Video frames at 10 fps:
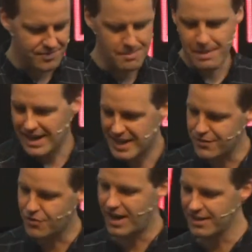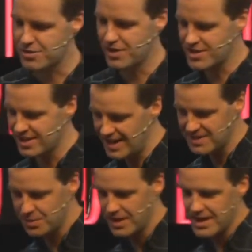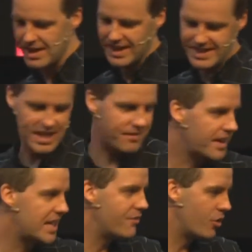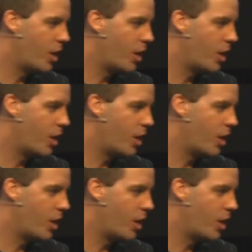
Mark gave a great illustration last week. He said, if I gave you an